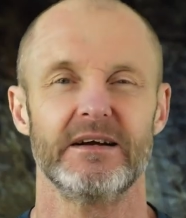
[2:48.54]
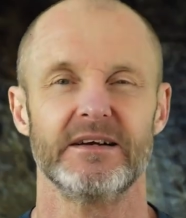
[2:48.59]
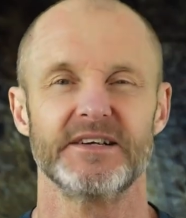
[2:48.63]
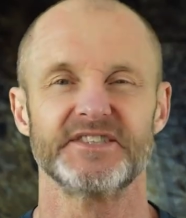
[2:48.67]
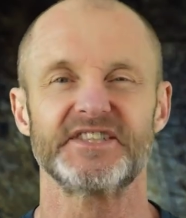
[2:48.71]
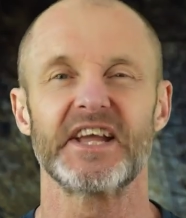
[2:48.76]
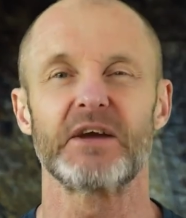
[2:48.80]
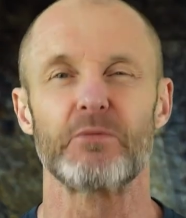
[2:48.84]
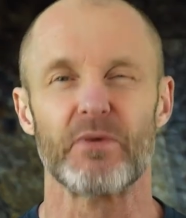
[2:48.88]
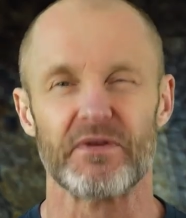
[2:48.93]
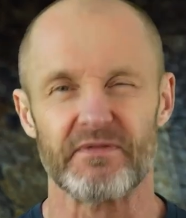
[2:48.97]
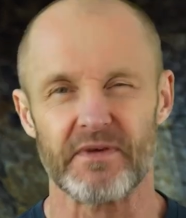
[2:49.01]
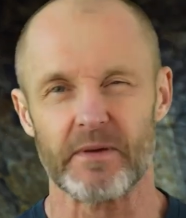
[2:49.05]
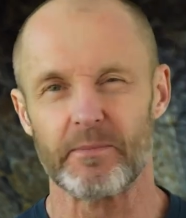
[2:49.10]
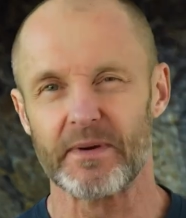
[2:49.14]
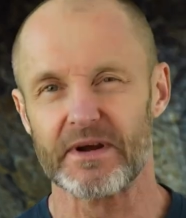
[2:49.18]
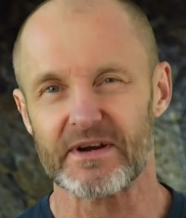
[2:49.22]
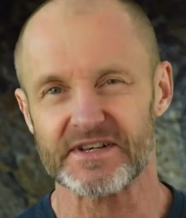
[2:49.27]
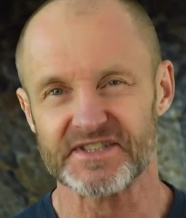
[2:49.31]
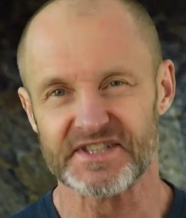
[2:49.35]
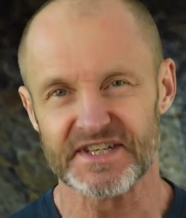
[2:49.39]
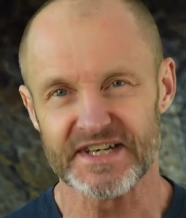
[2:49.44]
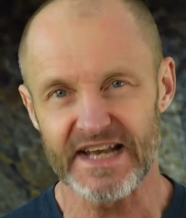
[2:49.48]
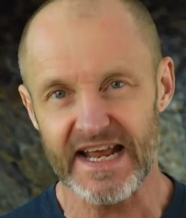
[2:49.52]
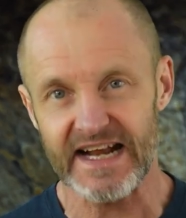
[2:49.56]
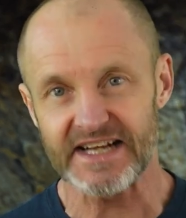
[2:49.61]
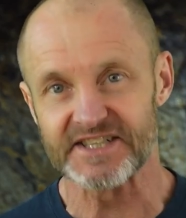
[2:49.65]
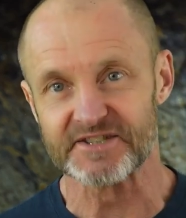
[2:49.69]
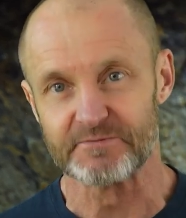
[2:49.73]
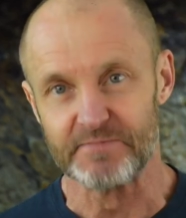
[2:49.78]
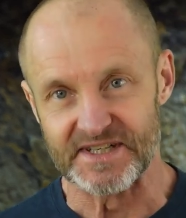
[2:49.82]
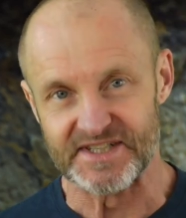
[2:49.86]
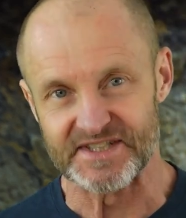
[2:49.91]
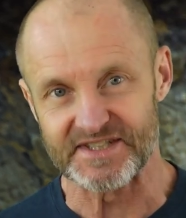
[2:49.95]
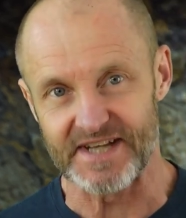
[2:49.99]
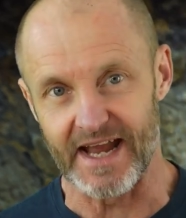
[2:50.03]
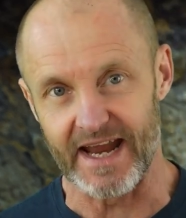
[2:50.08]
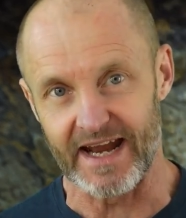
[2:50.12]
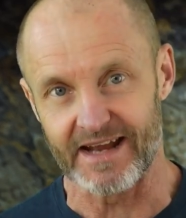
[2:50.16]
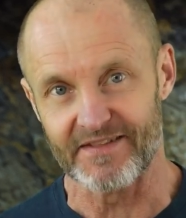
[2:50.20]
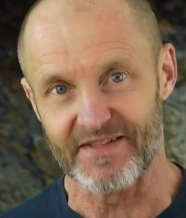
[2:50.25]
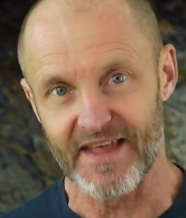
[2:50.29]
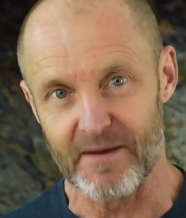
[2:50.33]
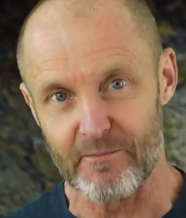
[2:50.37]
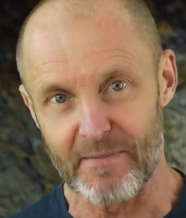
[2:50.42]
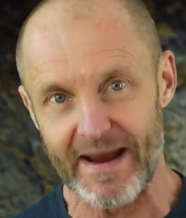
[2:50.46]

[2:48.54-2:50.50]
Stick with it, because the next mistake they